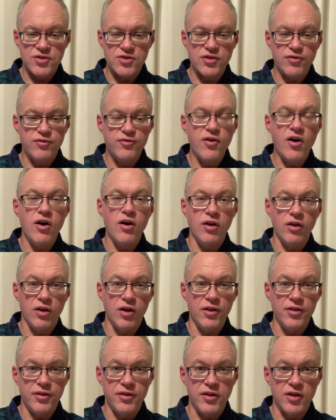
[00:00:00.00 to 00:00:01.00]
to fall
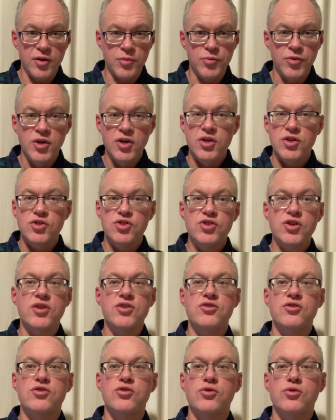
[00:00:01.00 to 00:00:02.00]
on them
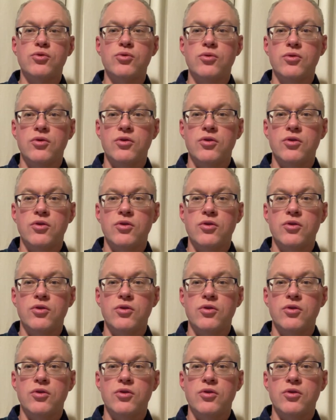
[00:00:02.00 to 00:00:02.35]
just to